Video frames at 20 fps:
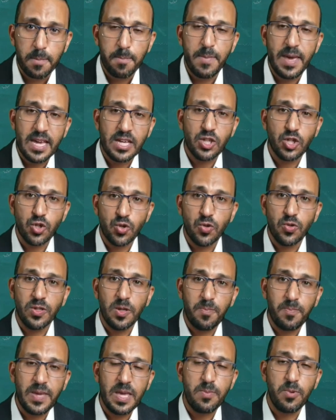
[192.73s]
Make sure
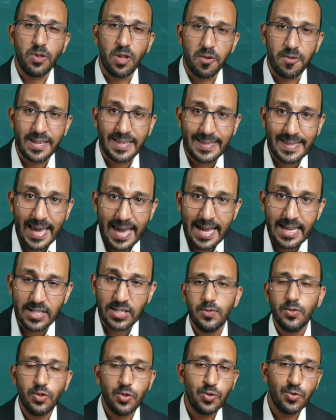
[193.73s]
that people are
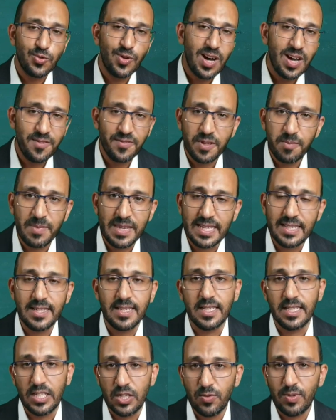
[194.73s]
engaged. To drive the
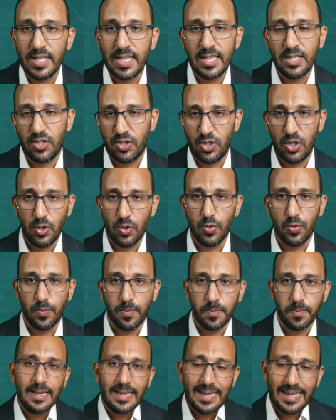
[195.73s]
meeting, you need to
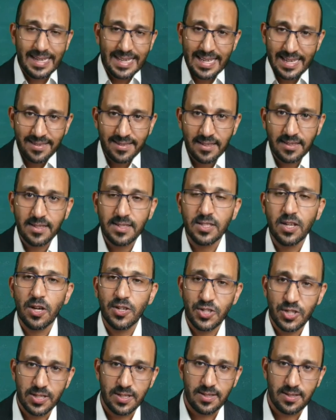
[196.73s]
lead the
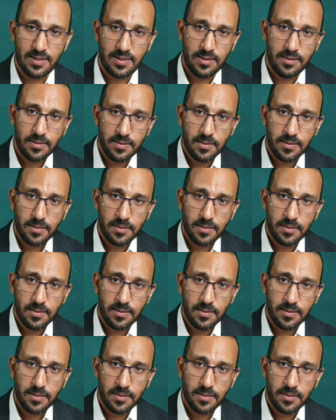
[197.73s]
discussions.